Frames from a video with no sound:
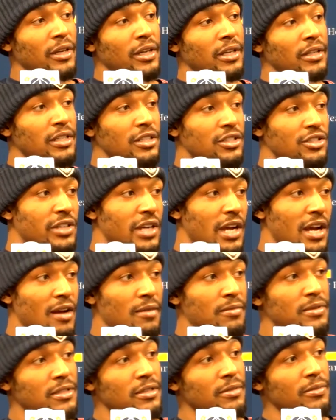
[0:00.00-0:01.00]
these
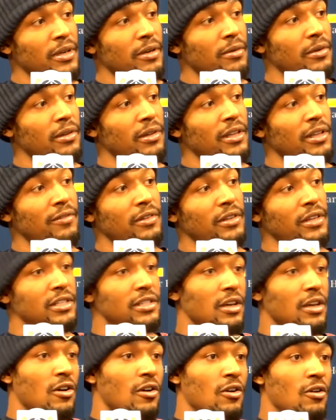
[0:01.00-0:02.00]
jobs, to be able to live in these
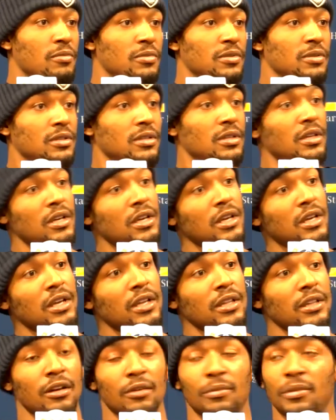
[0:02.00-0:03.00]
homes
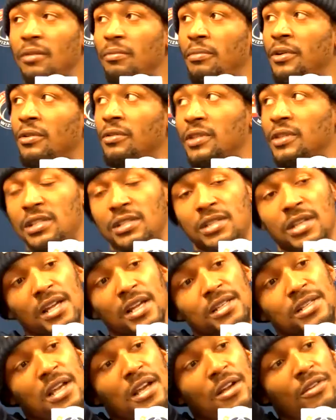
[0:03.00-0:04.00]
that are being built, these nice
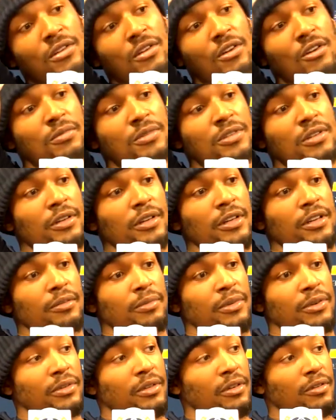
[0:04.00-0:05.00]
town homes that are getting
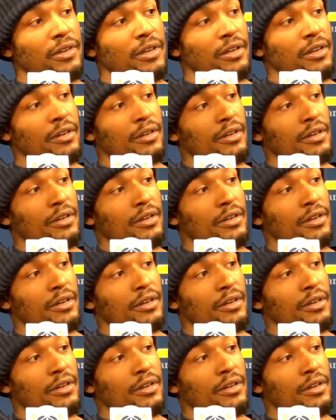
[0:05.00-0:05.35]
built over here.